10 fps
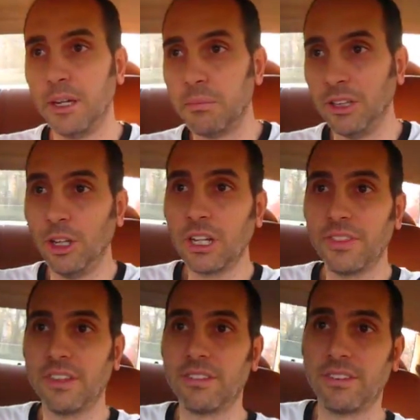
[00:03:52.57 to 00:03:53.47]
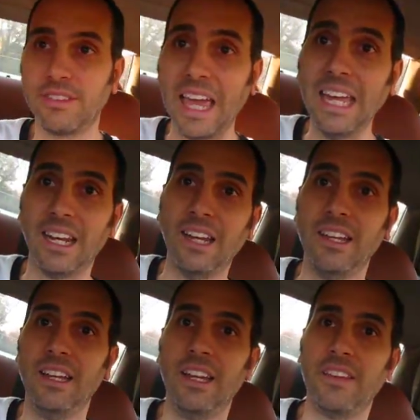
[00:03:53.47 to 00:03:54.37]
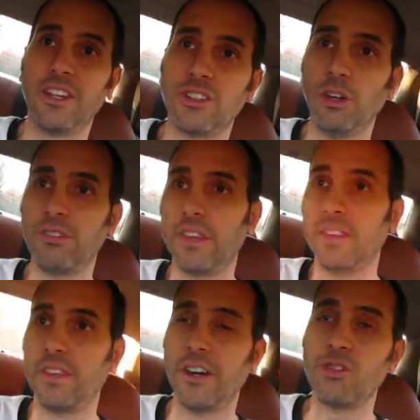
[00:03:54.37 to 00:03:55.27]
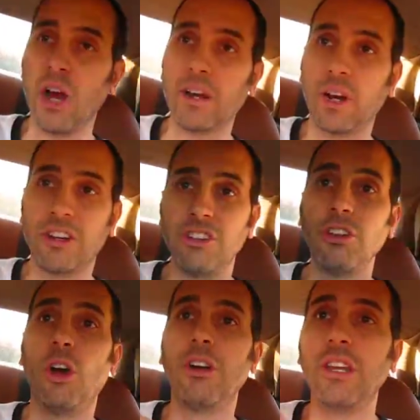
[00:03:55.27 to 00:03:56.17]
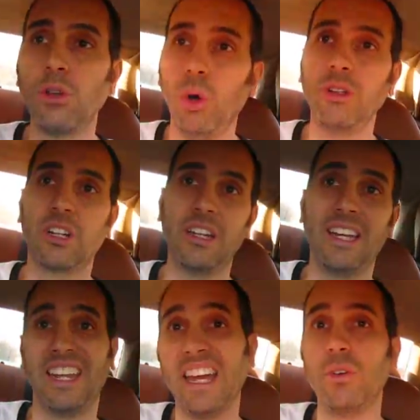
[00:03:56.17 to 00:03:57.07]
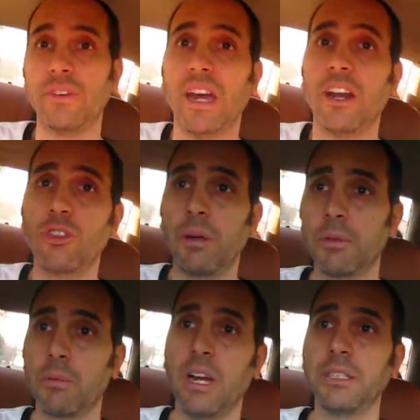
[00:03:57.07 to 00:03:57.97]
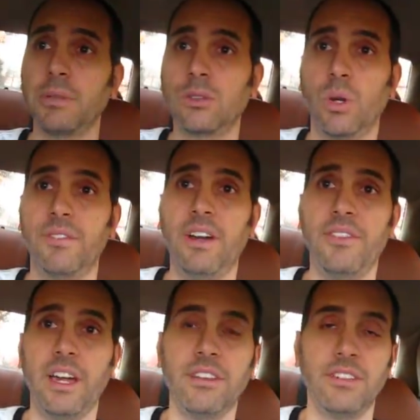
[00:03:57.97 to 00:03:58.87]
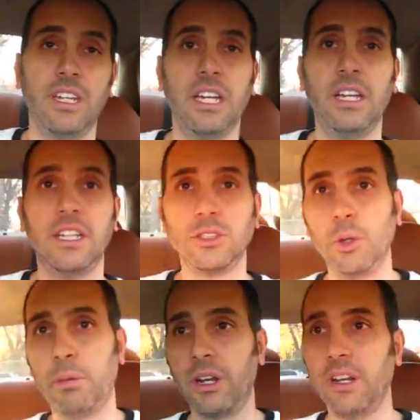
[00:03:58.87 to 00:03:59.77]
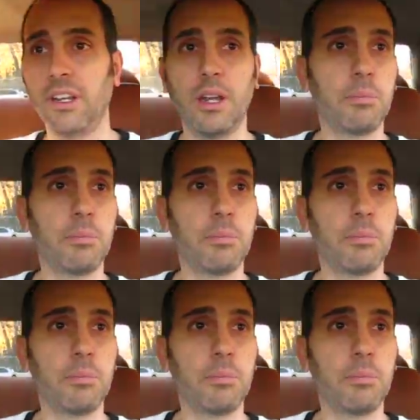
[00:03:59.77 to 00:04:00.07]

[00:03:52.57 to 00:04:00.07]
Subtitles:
but look at this data that shows that their track record. She's already told her client, hey, we've got to drop the price by $25,000. So we put in